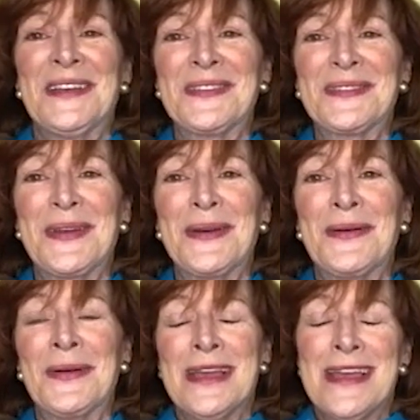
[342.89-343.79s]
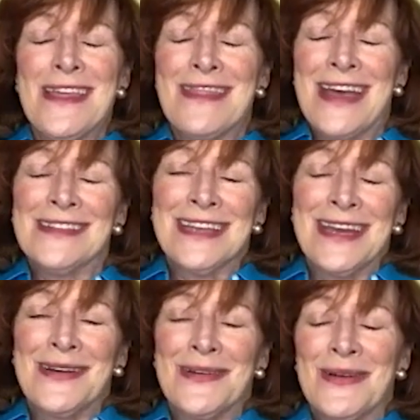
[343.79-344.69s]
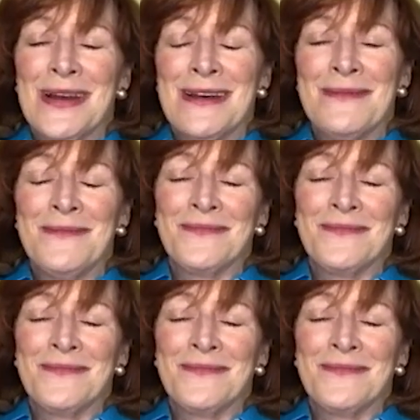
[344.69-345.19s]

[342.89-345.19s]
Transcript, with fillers: So that's how